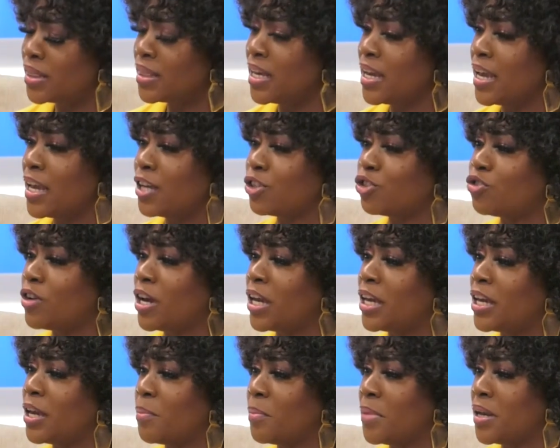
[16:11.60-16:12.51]
thing is
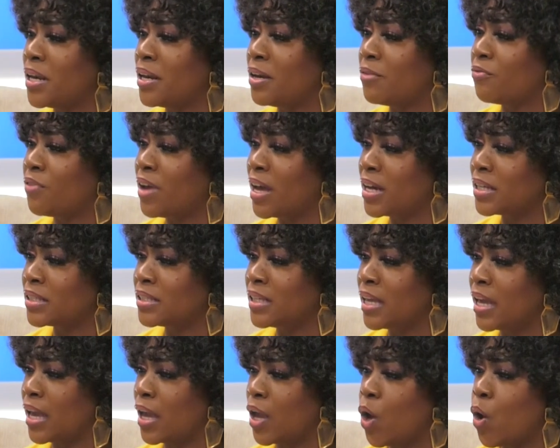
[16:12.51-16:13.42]
striking in the fact,
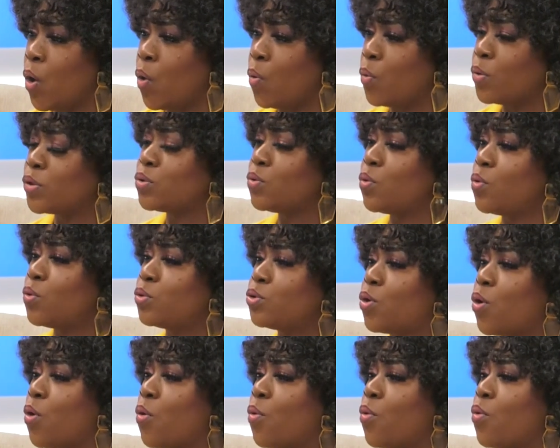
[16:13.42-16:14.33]
say, also,
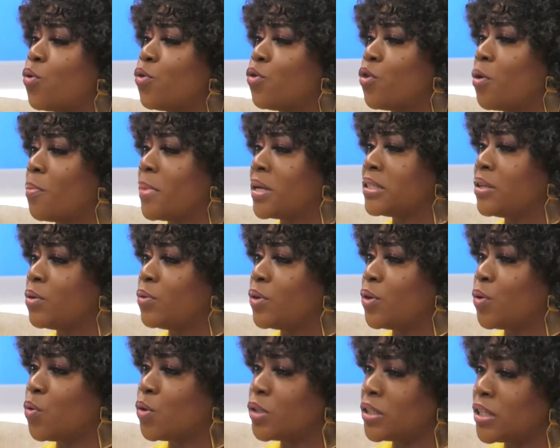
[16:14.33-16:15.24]
tall, when you're myself,
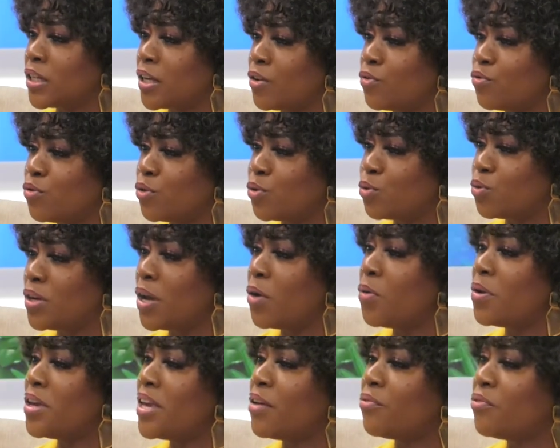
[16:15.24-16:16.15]
the course secondary school.
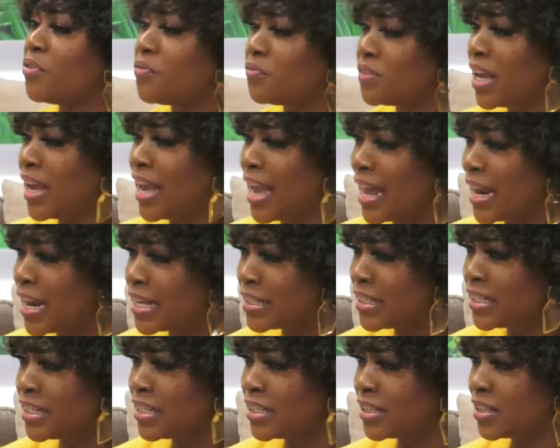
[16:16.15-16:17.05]
Now, here, 50 Ghana
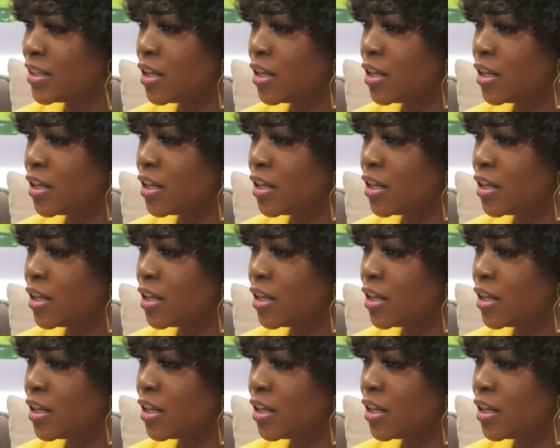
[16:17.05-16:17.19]
cities.